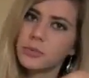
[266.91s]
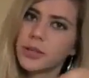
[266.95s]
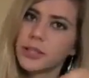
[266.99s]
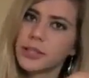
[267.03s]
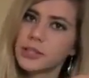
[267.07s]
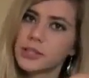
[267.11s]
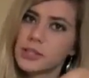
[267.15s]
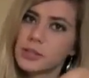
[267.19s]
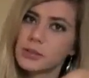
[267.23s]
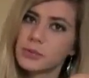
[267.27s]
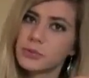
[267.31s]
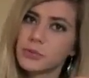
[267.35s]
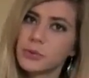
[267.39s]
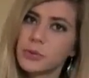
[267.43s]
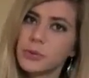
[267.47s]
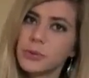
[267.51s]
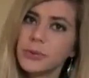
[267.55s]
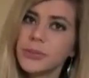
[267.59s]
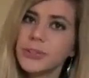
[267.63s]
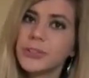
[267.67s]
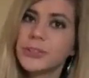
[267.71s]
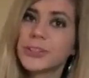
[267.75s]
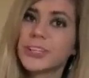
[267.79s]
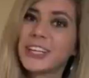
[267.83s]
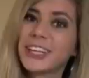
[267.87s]
when it's
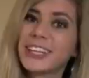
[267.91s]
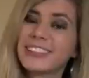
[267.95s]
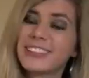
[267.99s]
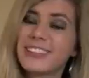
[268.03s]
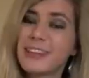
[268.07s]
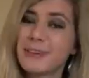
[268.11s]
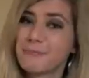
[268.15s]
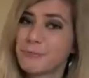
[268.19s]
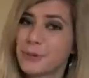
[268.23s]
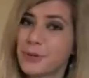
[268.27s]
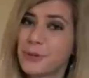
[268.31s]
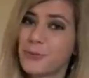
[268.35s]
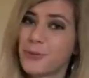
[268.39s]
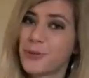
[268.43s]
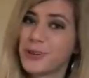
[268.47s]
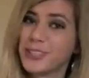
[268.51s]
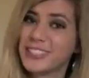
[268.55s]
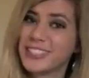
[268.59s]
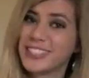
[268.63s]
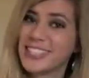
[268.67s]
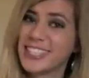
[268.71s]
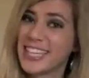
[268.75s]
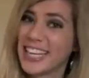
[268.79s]
full, you can, number one,